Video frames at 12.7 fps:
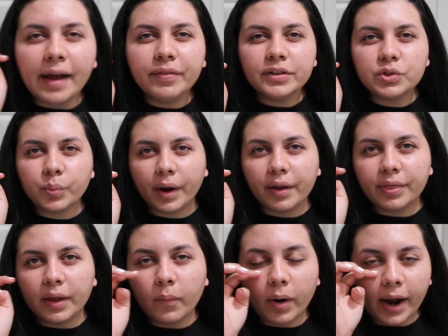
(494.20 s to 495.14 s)
have this weird
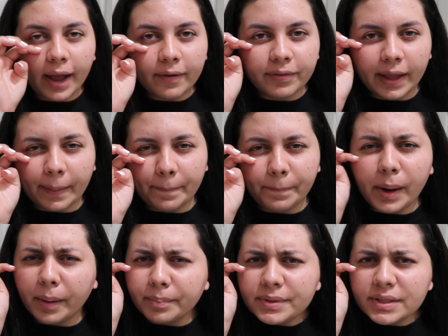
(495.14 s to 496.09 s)
thing where I have like
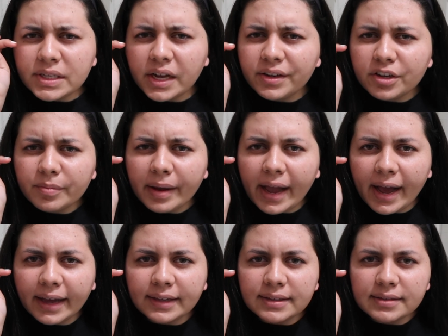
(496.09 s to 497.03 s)
bumps under my
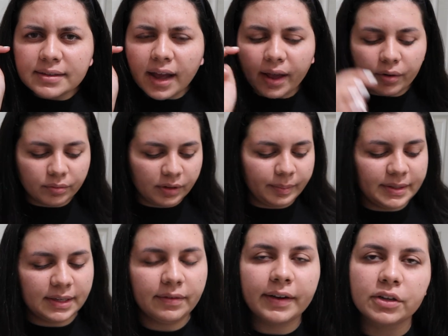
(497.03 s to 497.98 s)
eyes. Let me
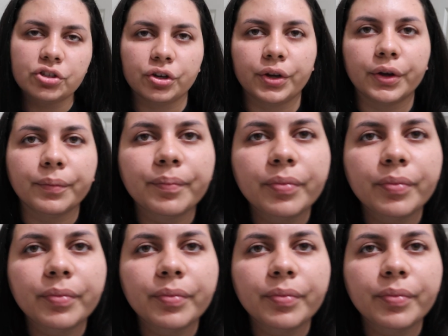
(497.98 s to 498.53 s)
see if I can show you.